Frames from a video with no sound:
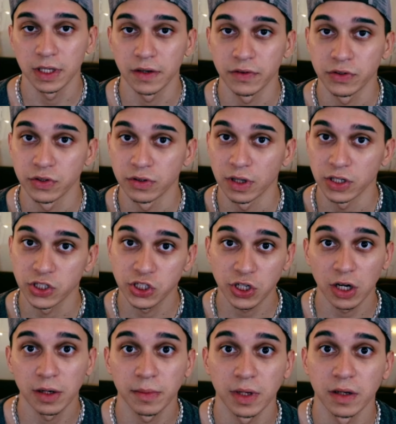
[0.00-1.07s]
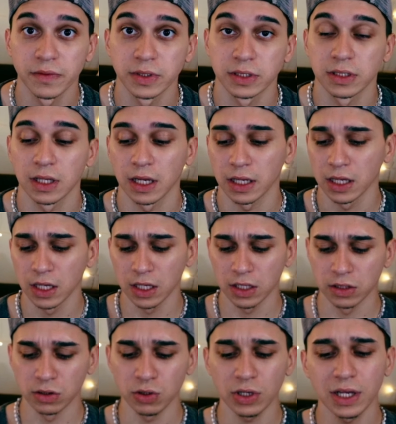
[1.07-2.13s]
giving you the sharp image. Like,
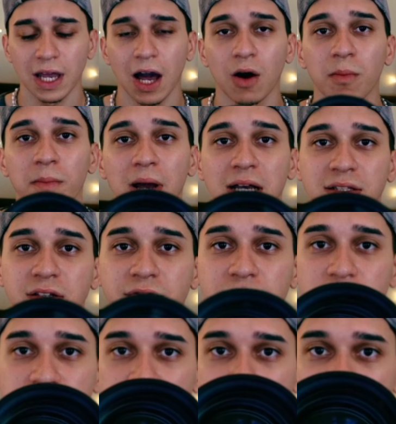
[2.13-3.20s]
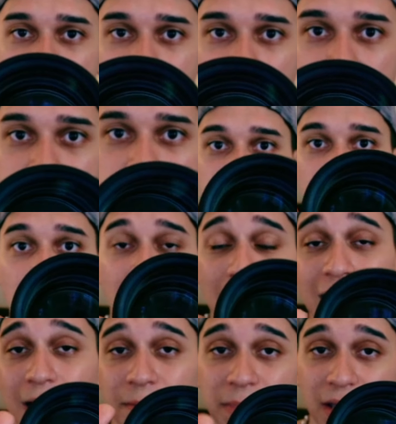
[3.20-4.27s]
look at how massive this crystal is. I
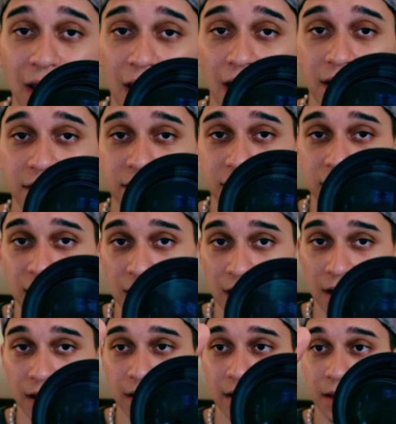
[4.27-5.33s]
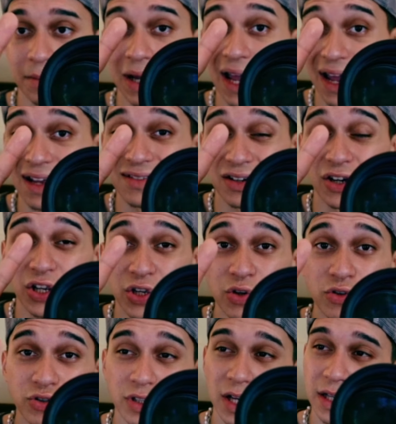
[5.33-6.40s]
got big hands. My hands are
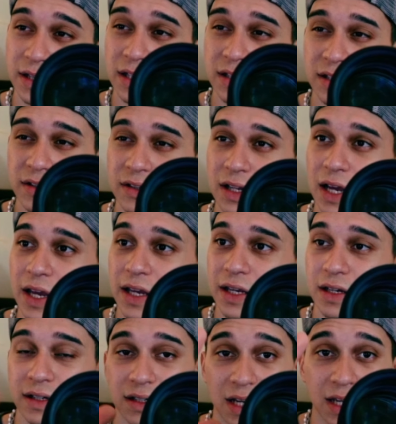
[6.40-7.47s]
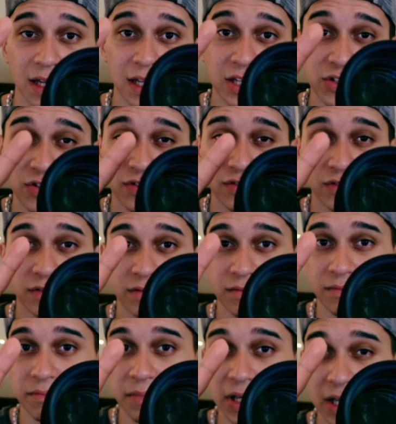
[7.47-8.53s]
huge. I think they're like 9 inches
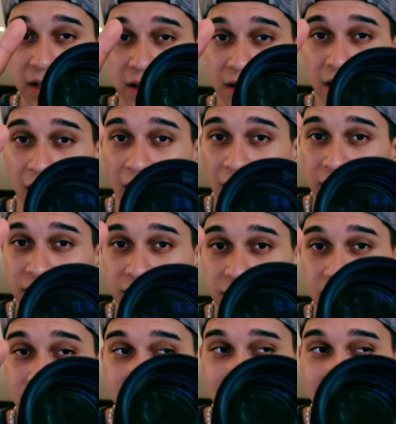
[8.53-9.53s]
big hands.